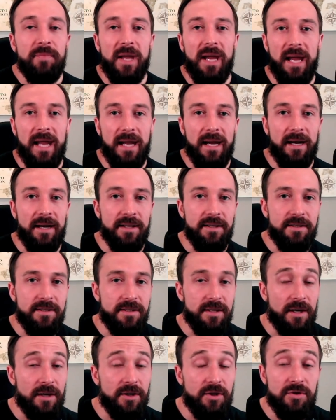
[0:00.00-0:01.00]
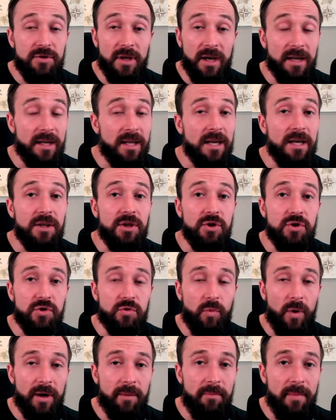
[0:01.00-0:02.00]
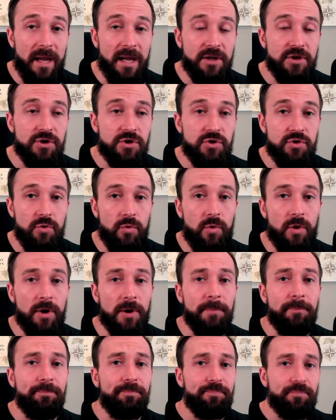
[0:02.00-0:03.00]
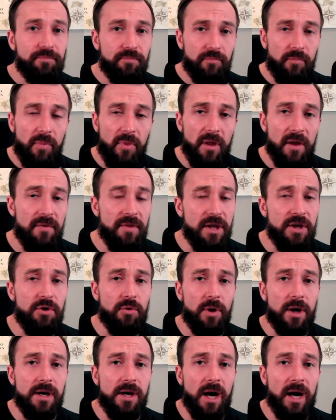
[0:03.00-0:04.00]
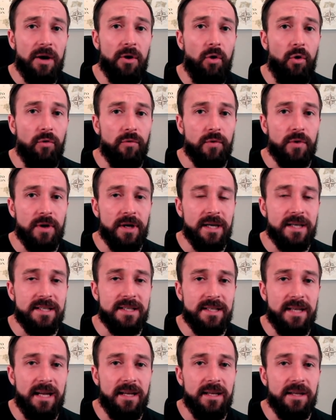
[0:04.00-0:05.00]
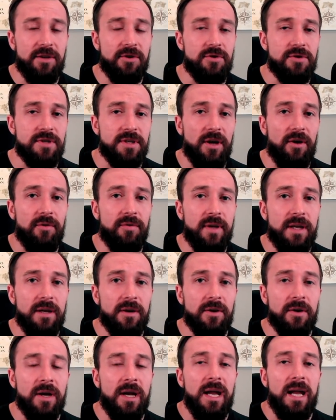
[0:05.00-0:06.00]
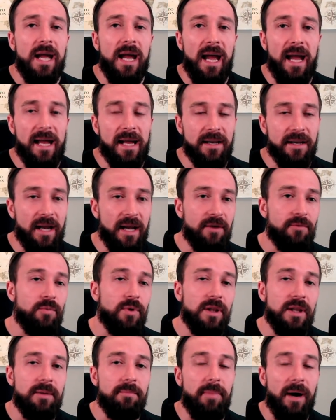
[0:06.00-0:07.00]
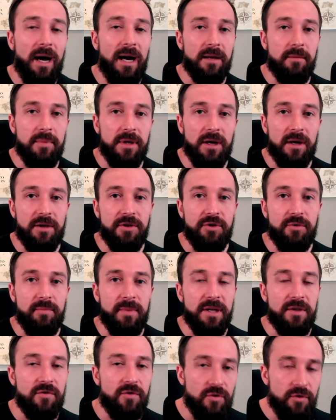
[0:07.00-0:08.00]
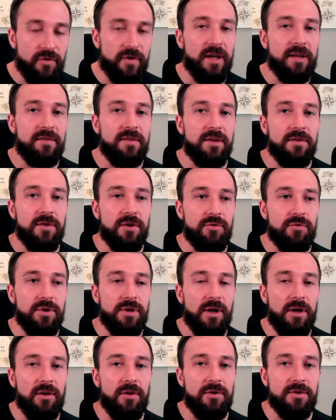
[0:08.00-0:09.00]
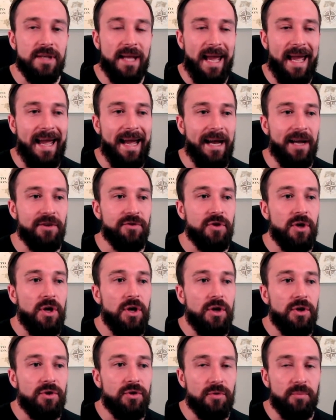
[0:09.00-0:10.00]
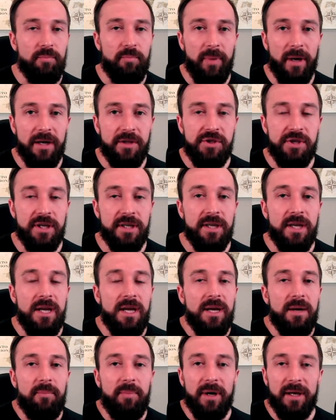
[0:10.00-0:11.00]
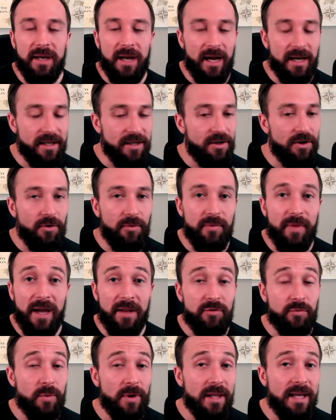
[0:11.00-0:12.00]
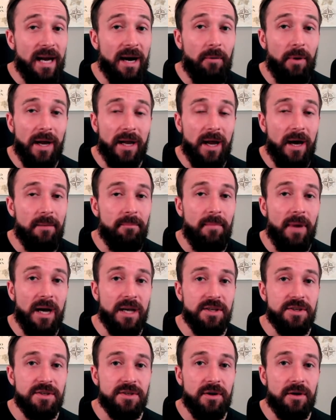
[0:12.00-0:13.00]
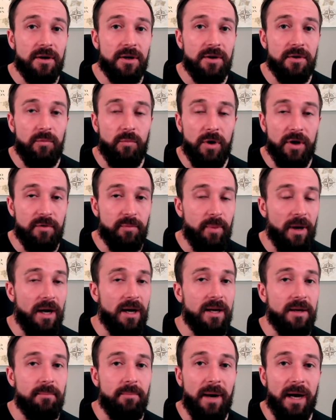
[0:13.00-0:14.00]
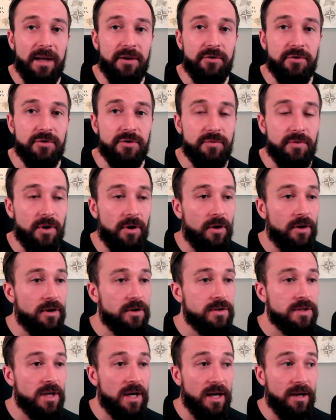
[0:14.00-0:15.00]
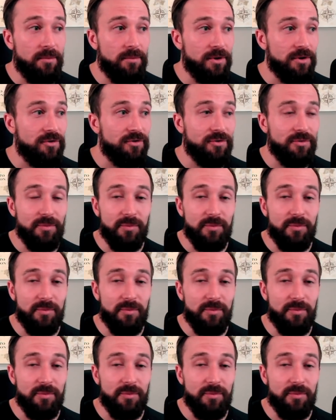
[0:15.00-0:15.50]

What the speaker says: And you just want to make sure that you are not overextending yourself here and really buying beyond your means. Use that $600 as your budget. But that's really how I got my start, was buying binders of cards. I was